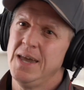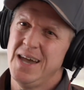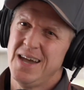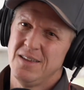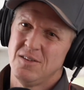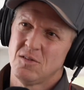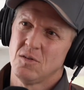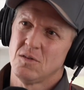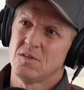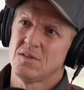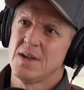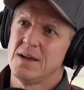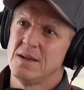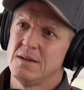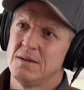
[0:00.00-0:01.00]
Yeah, and sort of
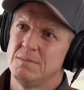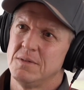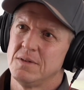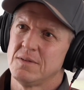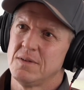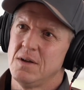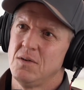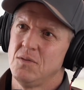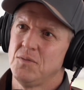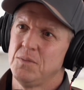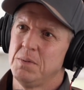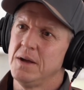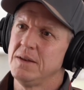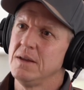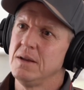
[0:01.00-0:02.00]
sat on
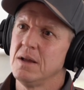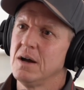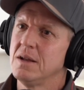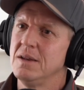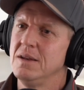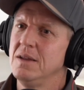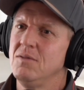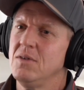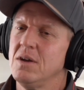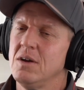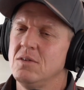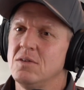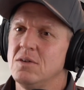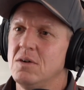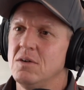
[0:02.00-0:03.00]
myself. But I didn't even
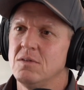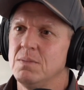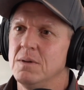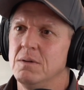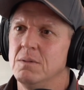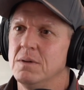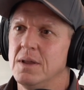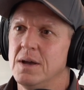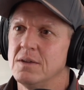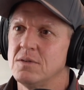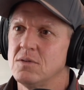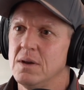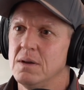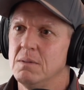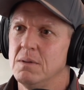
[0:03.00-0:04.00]
go to the hospital with
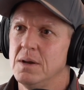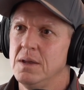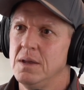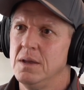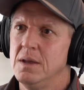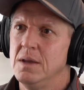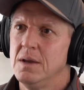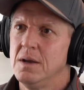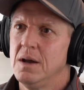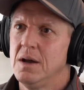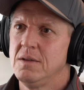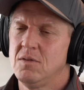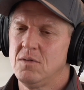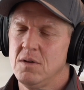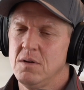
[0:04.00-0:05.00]
that straight away.
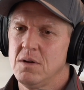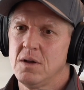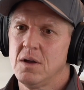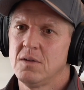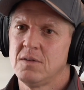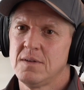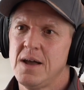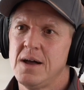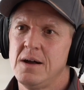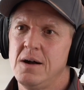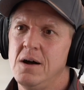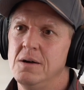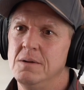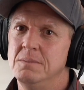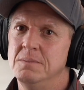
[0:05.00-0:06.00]
I sat
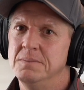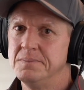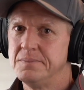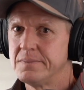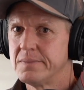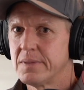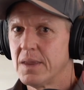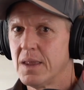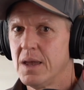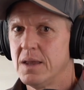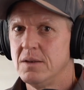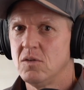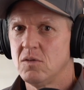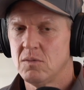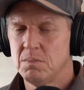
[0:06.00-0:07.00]
at home
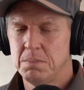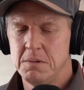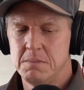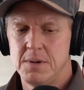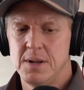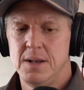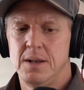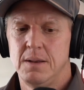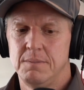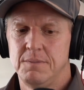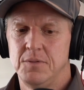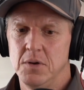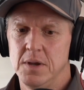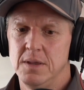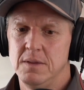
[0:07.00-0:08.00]
and just put my
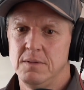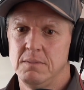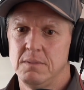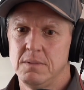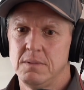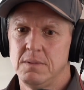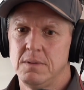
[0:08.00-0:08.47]
foot in,